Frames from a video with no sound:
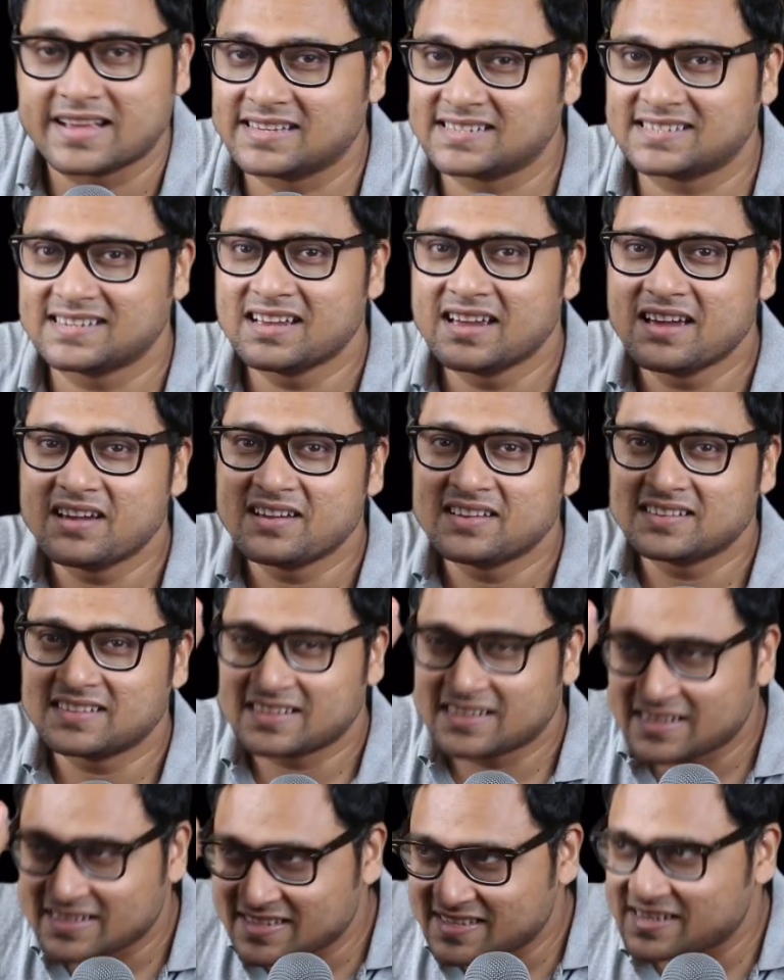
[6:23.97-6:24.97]
is
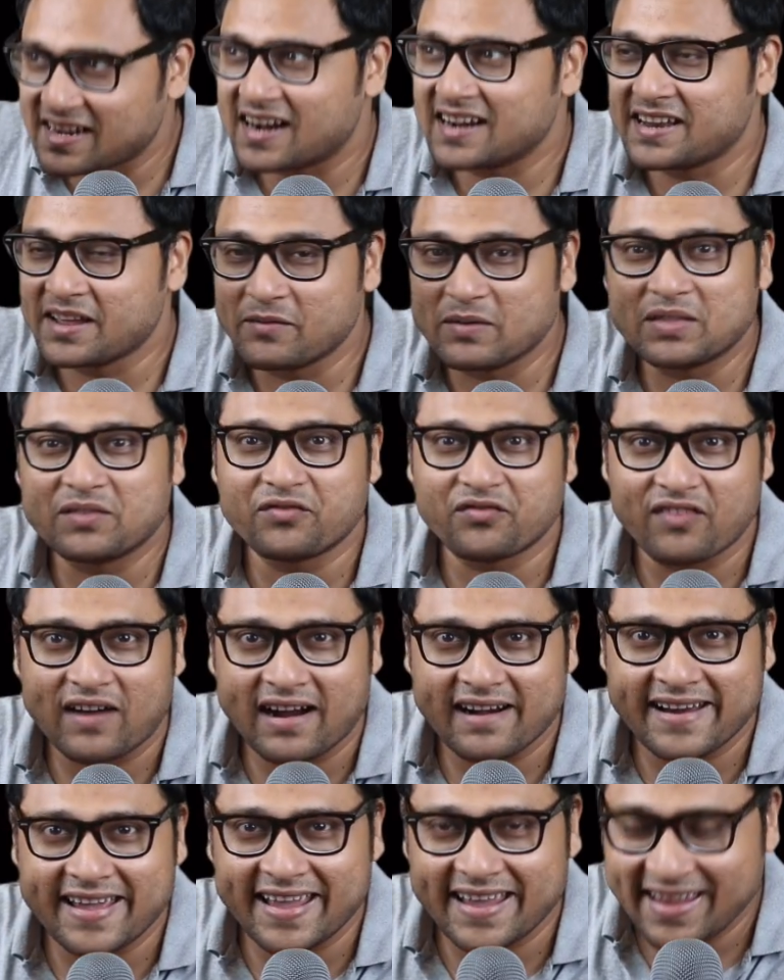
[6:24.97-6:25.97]
starting with
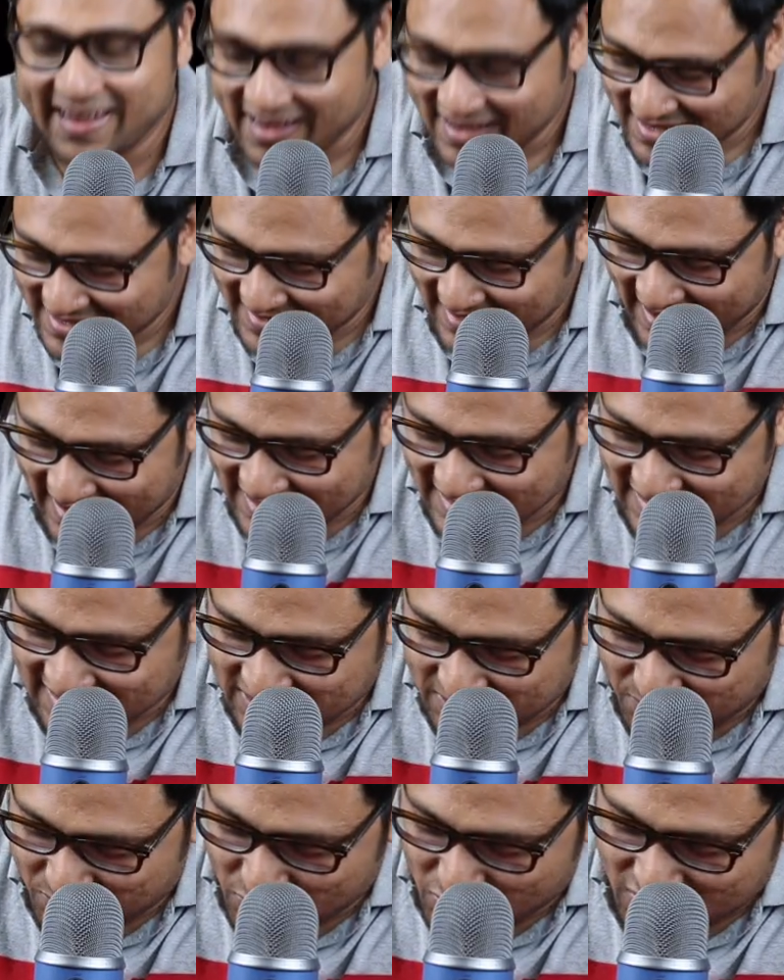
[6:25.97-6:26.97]
Farey, I'll
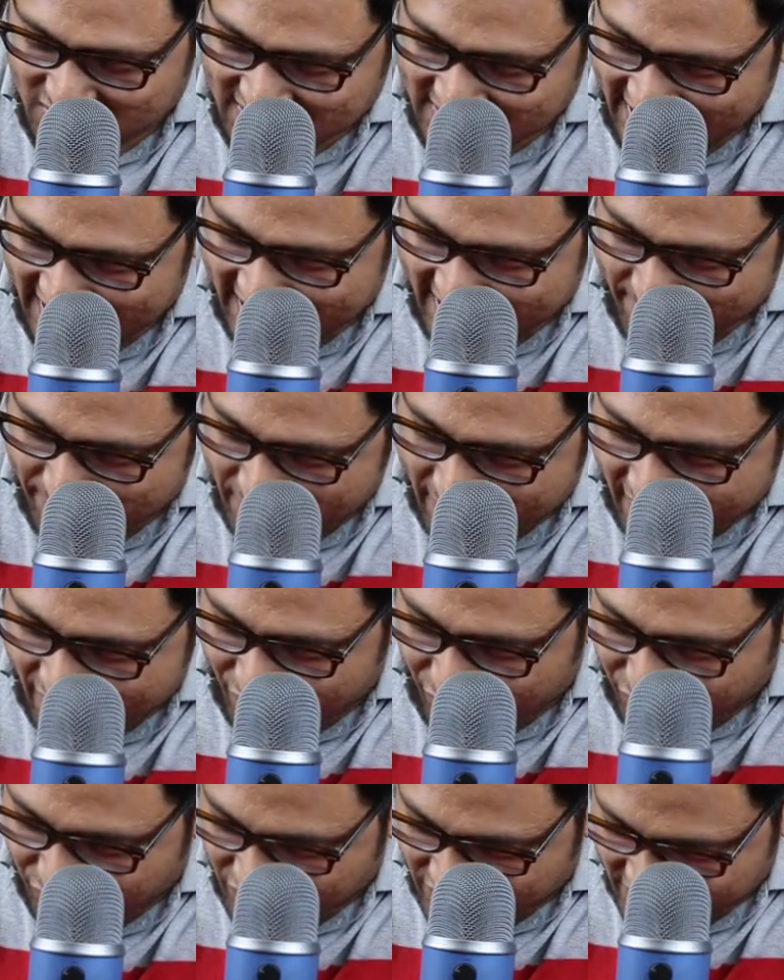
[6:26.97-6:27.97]
just put
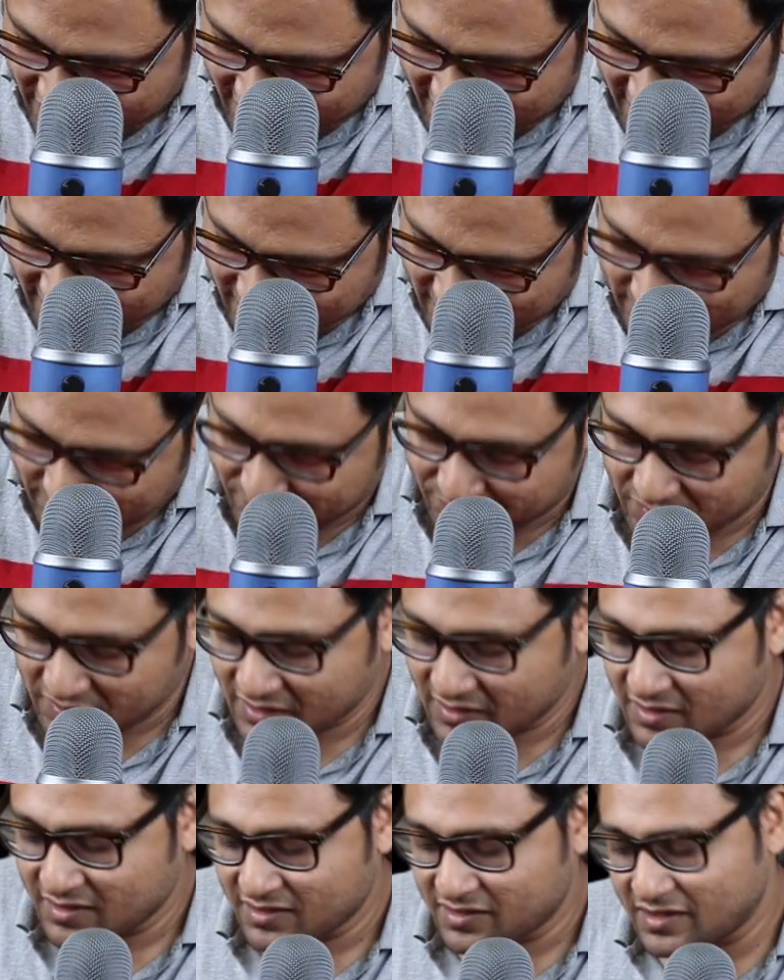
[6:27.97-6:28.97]
F here.
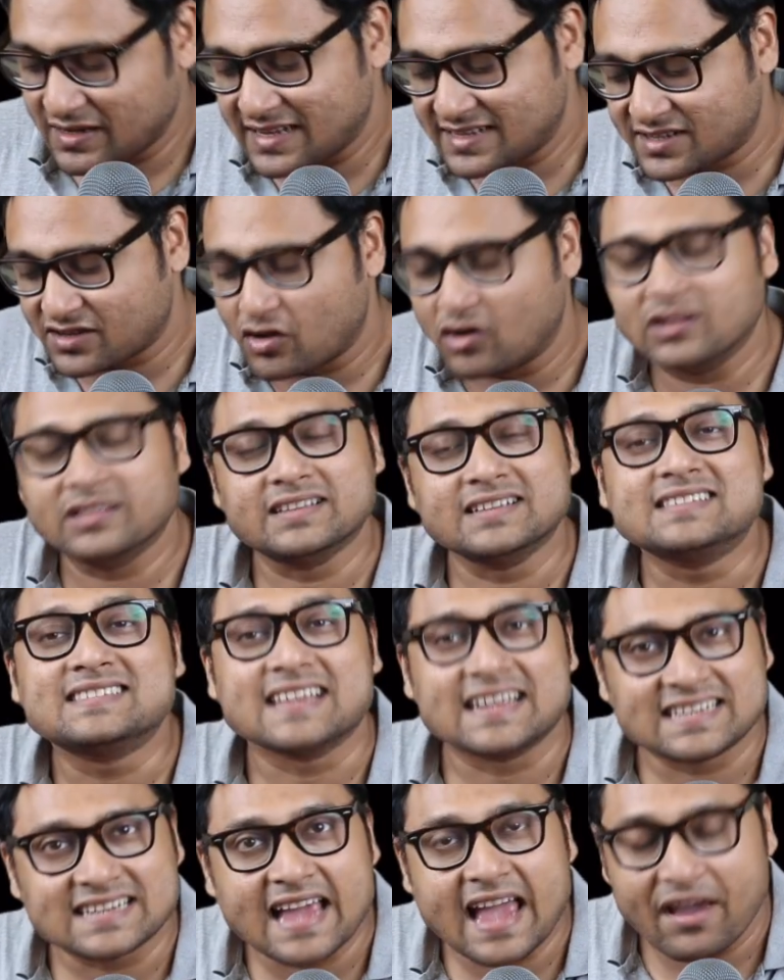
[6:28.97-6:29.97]
So let's call this
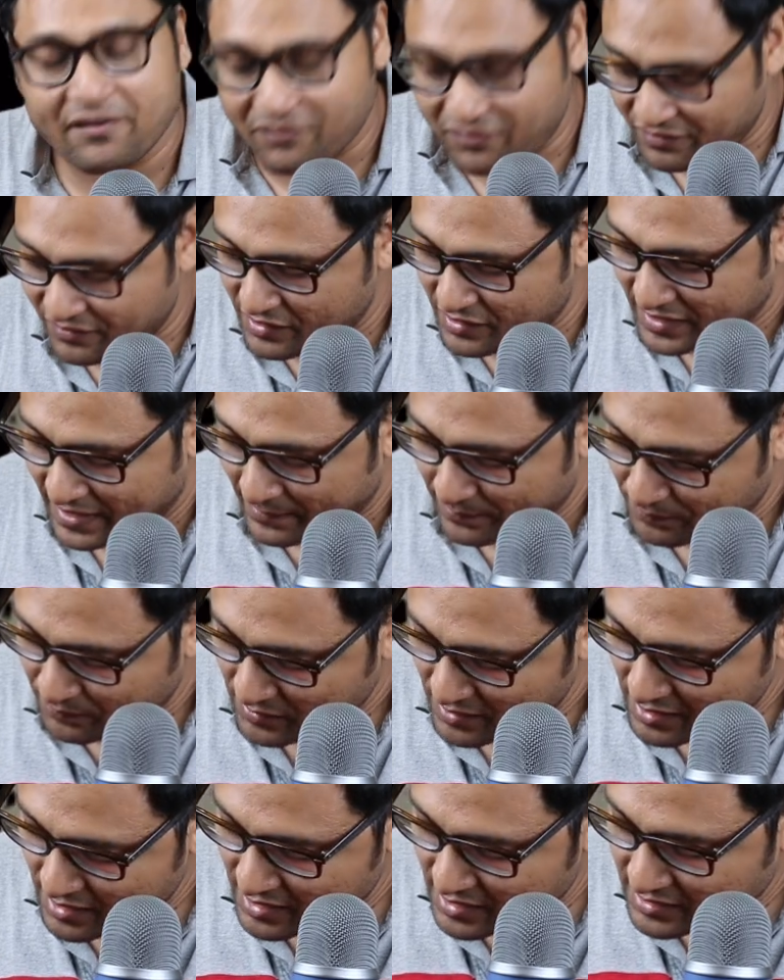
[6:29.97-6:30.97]
set F. Okay.
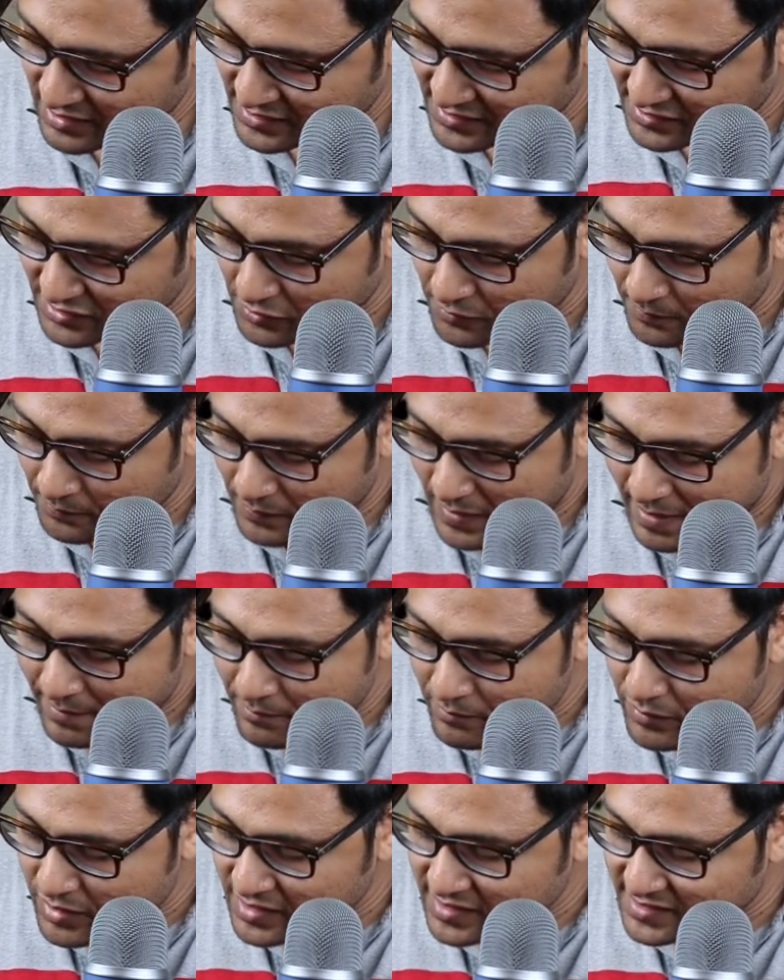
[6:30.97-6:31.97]
So
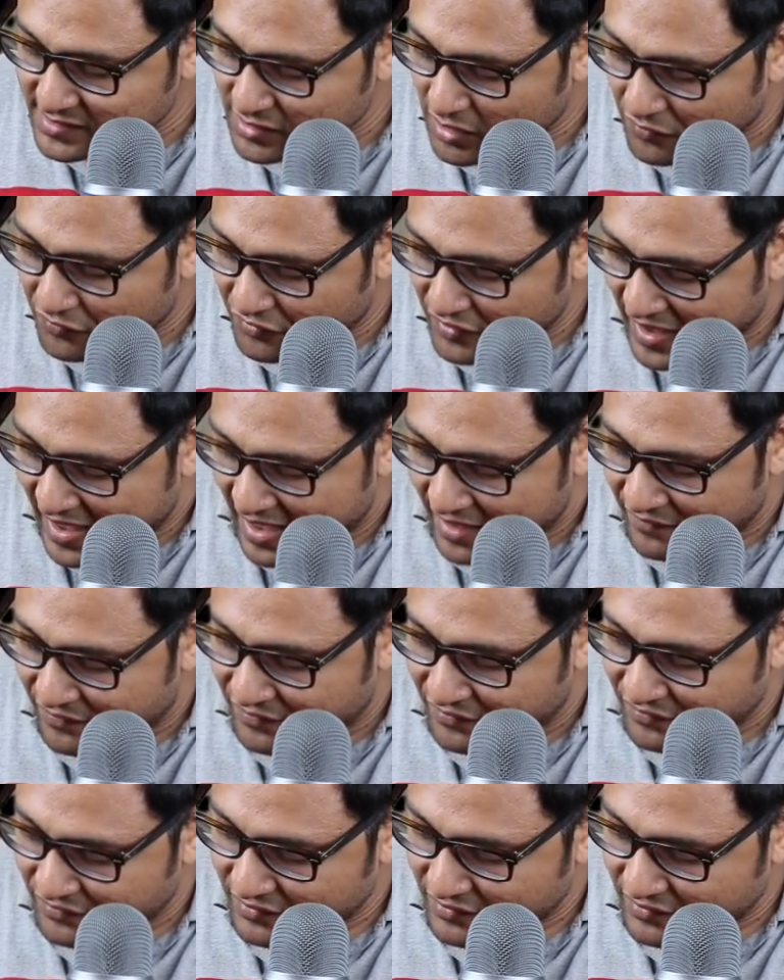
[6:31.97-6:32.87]
members of F,